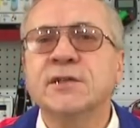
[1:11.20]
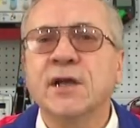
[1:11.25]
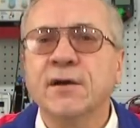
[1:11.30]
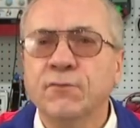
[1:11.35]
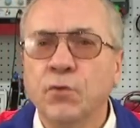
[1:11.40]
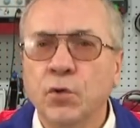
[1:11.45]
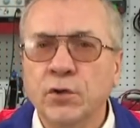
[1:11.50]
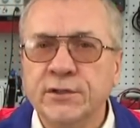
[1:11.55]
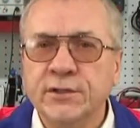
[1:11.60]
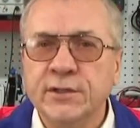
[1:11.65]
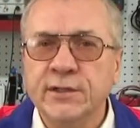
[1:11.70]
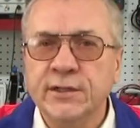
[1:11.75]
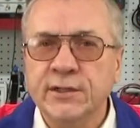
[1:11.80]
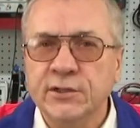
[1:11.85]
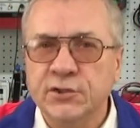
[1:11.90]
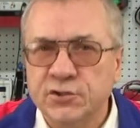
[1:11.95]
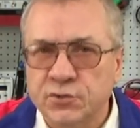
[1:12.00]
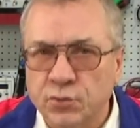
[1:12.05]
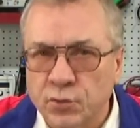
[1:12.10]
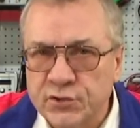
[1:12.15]
voltage.
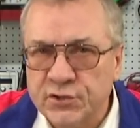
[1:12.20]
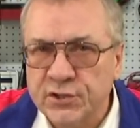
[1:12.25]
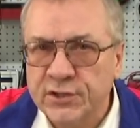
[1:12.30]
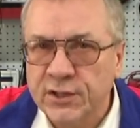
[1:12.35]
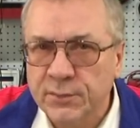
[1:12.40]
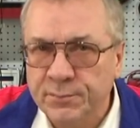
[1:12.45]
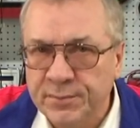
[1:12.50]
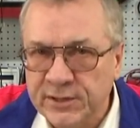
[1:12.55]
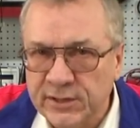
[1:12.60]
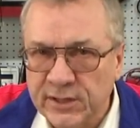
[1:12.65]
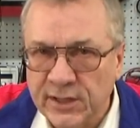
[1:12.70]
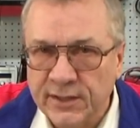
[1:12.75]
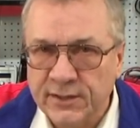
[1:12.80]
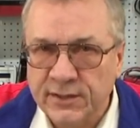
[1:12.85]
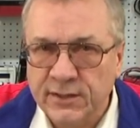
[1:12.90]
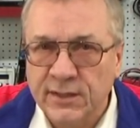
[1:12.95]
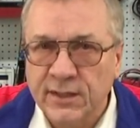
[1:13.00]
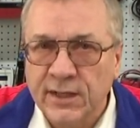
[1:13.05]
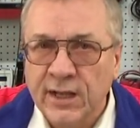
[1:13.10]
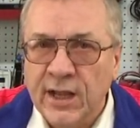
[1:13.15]
This
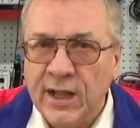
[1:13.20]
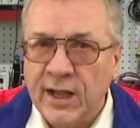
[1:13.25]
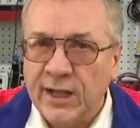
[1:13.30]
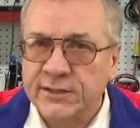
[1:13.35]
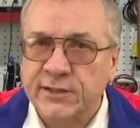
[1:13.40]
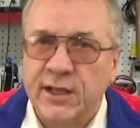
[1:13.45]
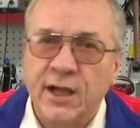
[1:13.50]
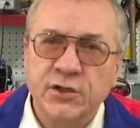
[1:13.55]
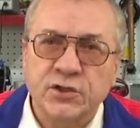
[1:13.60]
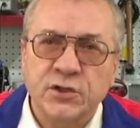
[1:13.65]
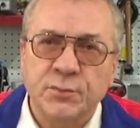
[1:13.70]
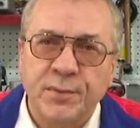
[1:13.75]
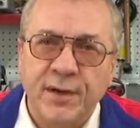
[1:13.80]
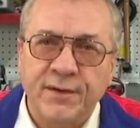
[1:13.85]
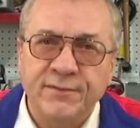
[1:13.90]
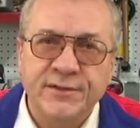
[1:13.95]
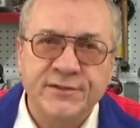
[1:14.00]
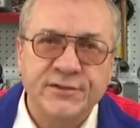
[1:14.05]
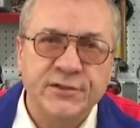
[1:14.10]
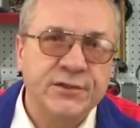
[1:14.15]
improves the performance
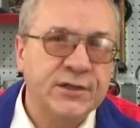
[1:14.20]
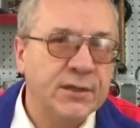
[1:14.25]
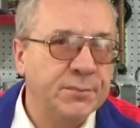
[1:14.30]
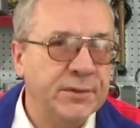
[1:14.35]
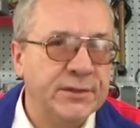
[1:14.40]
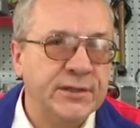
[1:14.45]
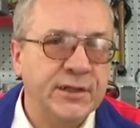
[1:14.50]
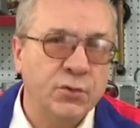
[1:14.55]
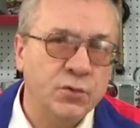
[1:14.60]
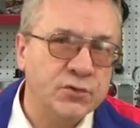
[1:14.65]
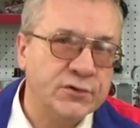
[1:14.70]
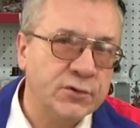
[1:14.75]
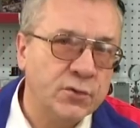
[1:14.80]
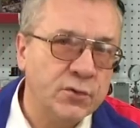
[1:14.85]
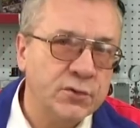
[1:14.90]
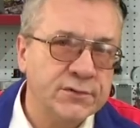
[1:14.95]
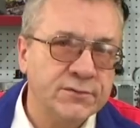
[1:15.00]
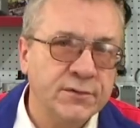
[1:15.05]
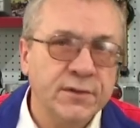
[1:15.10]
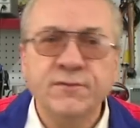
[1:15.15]
of low-voltage power
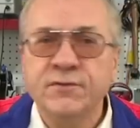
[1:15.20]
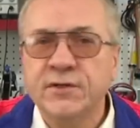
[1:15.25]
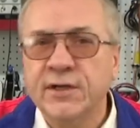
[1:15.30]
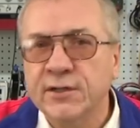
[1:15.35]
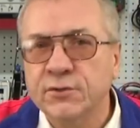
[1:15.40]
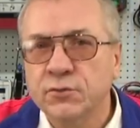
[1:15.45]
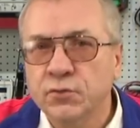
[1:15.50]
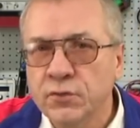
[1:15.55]
supplies,